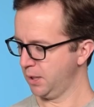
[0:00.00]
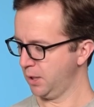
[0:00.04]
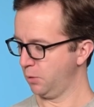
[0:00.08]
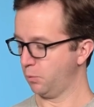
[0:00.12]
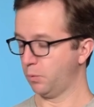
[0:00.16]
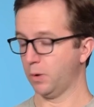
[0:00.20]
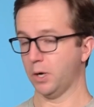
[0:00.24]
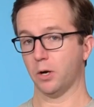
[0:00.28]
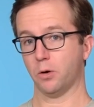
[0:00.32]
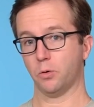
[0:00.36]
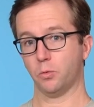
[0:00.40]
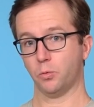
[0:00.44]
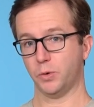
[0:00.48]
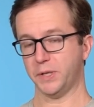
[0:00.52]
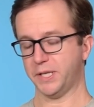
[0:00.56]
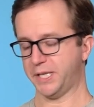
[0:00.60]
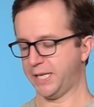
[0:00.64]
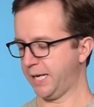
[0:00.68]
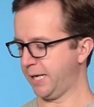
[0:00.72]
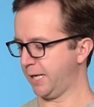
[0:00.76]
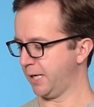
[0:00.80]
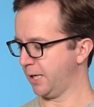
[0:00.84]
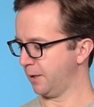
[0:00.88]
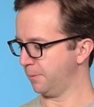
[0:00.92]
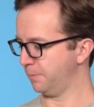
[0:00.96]
Well, we
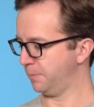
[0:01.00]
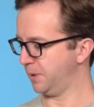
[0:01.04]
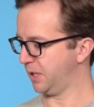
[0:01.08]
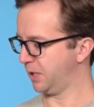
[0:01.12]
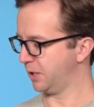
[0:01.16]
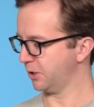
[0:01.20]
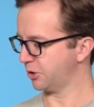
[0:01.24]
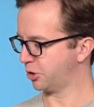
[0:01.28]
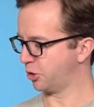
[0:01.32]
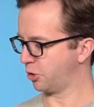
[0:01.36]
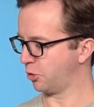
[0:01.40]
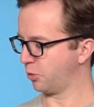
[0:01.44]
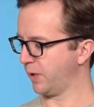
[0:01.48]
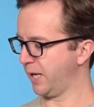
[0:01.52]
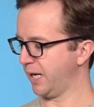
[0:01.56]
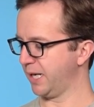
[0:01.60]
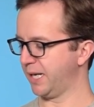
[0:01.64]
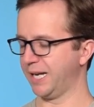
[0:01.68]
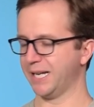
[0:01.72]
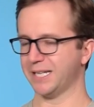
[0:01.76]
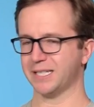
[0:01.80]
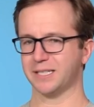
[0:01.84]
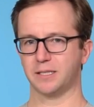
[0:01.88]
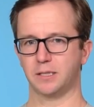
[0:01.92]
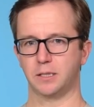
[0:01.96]
can, because Craig
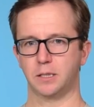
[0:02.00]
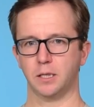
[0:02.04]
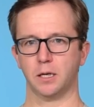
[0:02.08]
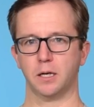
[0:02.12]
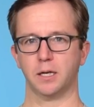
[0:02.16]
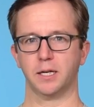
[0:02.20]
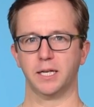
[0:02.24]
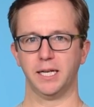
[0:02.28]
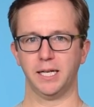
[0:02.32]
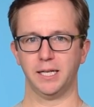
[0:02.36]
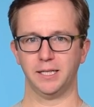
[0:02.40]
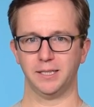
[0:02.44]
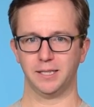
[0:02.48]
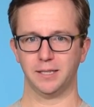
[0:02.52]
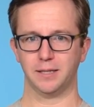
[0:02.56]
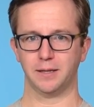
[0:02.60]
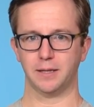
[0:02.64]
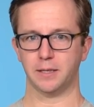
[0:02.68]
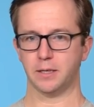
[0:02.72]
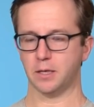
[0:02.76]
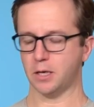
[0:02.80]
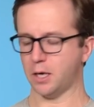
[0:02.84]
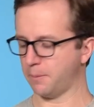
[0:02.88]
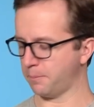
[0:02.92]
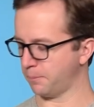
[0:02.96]
has dug into the
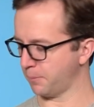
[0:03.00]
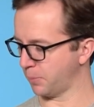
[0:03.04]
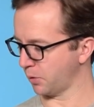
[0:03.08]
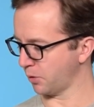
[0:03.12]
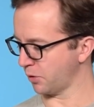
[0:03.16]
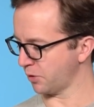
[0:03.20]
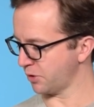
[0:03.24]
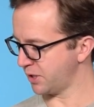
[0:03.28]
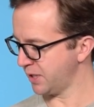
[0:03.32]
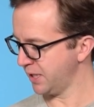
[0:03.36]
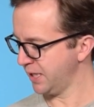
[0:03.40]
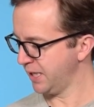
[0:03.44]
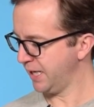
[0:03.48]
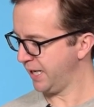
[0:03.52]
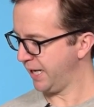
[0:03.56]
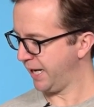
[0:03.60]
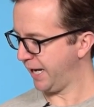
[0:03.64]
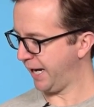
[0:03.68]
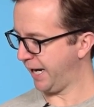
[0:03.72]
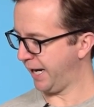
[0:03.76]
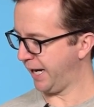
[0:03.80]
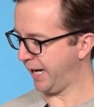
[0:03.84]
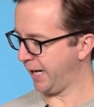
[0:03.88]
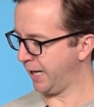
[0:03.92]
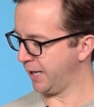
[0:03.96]
numbers,
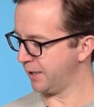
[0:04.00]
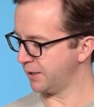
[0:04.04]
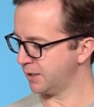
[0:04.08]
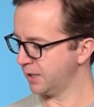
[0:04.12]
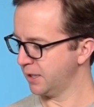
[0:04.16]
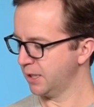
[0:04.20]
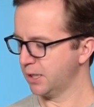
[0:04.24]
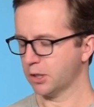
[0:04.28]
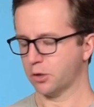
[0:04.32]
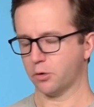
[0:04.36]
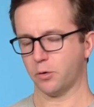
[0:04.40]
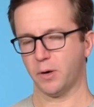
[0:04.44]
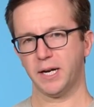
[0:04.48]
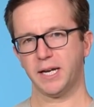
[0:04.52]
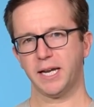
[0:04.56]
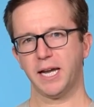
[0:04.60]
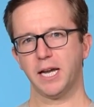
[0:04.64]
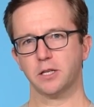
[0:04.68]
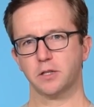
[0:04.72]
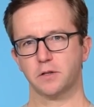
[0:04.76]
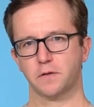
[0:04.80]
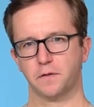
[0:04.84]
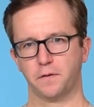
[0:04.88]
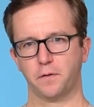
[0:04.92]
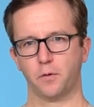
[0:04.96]
and Craig
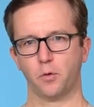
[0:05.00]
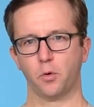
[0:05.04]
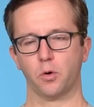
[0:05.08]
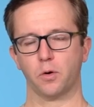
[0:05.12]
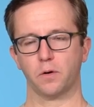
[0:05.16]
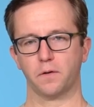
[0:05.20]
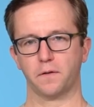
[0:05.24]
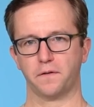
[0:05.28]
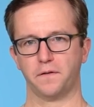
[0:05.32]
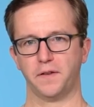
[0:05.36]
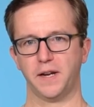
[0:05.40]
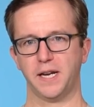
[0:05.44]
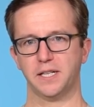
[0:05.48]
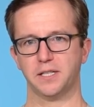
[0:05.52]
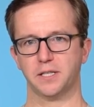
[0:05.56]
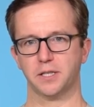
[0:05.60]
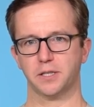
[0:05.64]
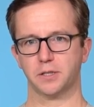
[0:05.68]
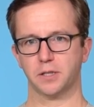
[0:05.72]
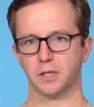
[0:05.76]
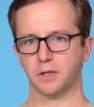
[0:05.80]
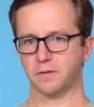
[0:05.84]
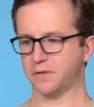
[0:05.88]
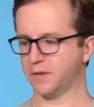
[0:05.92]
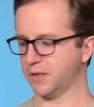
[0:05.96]
has 4 phases
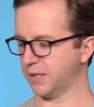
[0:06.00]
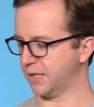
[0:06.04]
of the